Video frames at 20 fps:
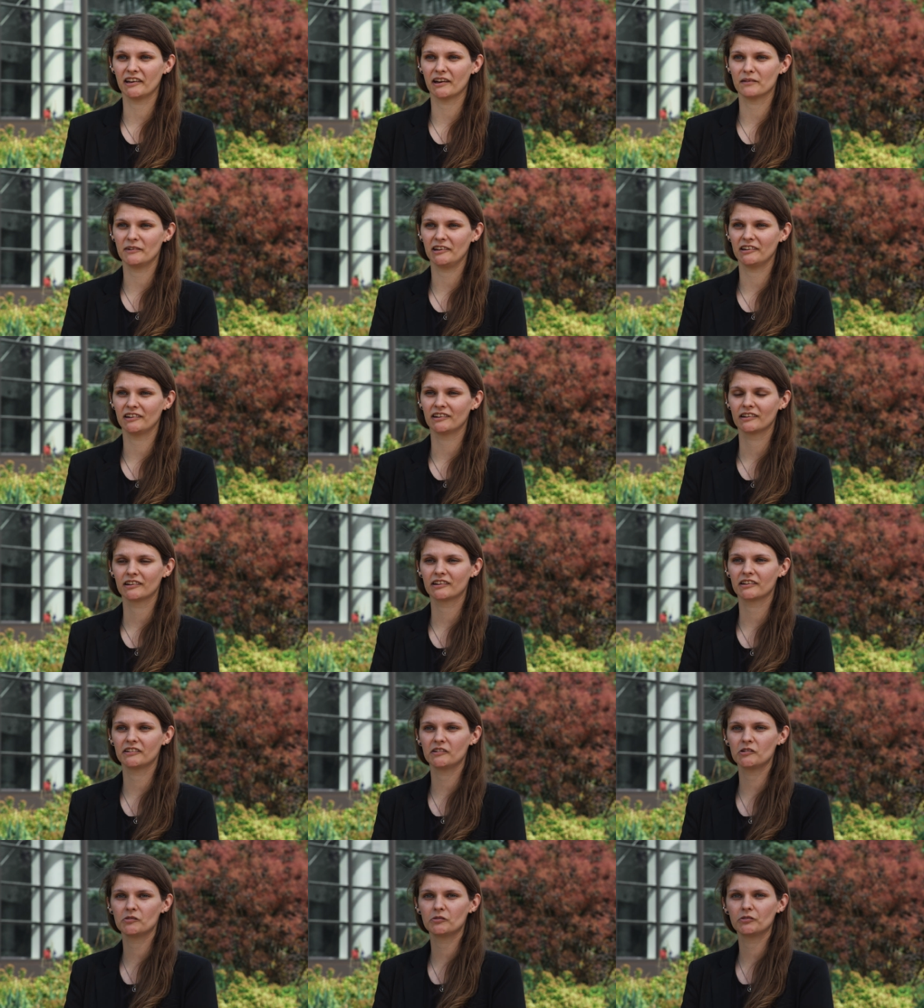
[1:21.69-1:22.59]
I mean,
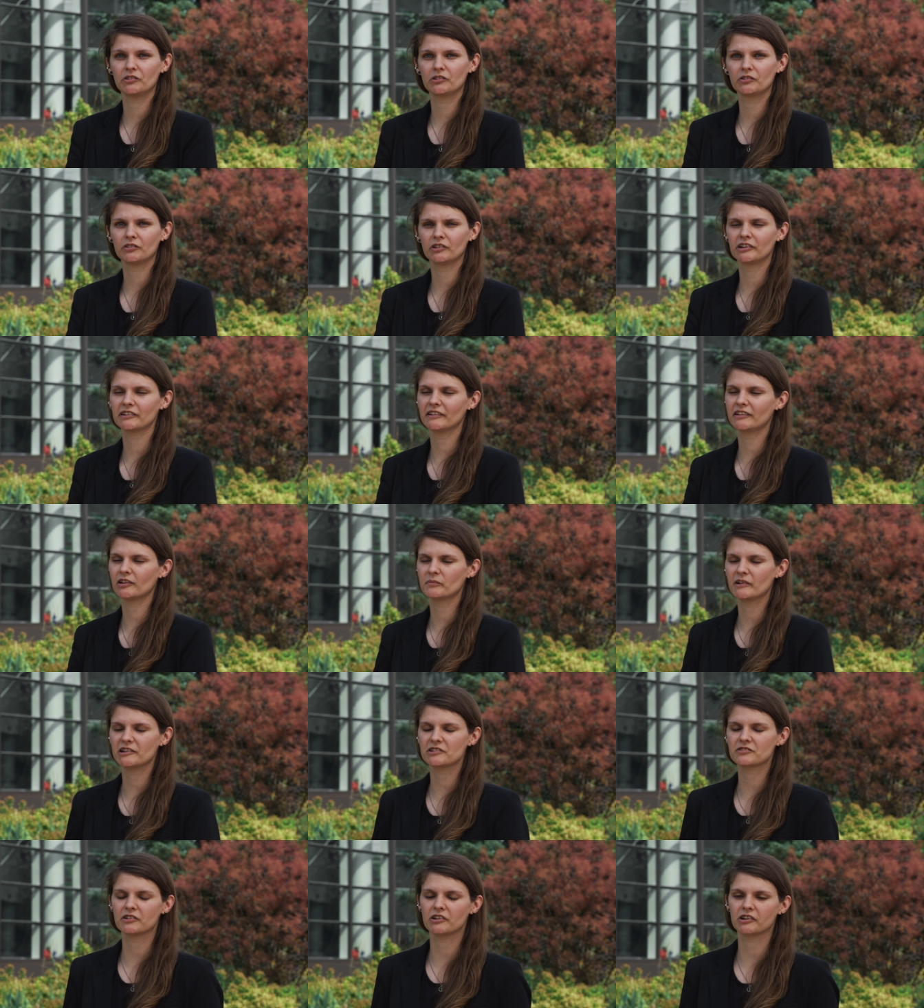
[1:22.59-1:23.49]
because you, you learn so
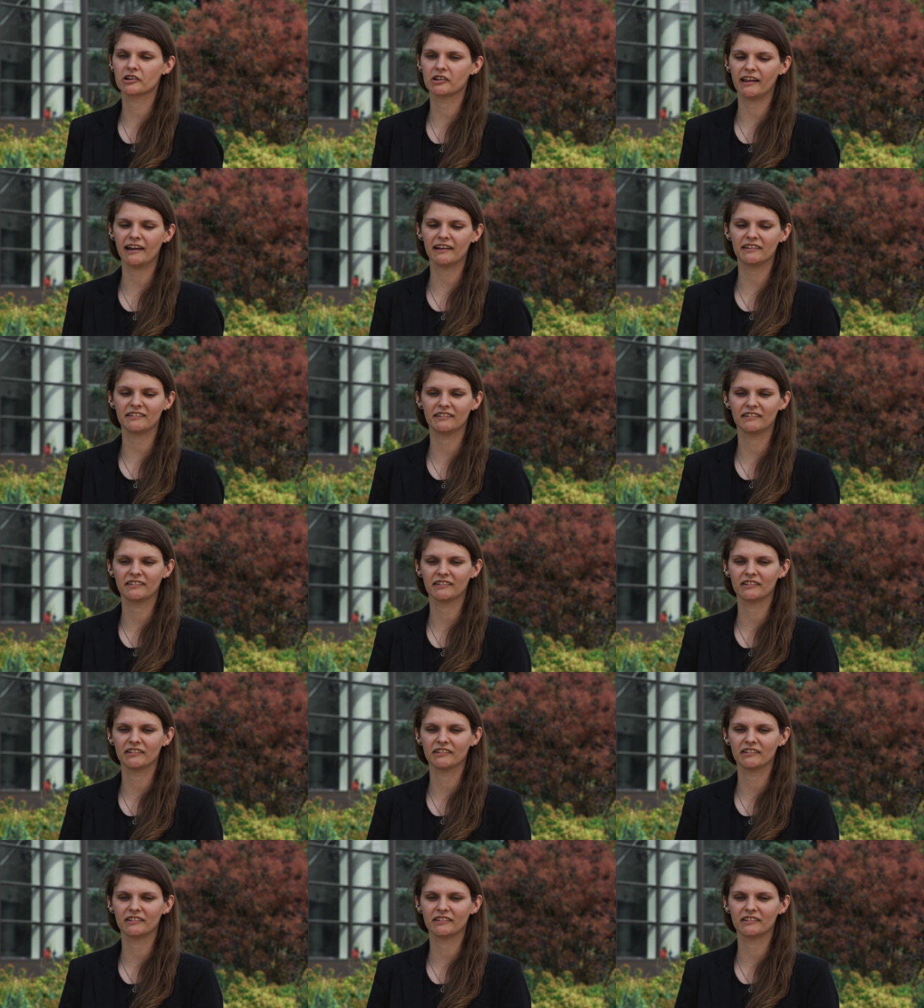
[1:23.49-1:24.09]
much through your classes,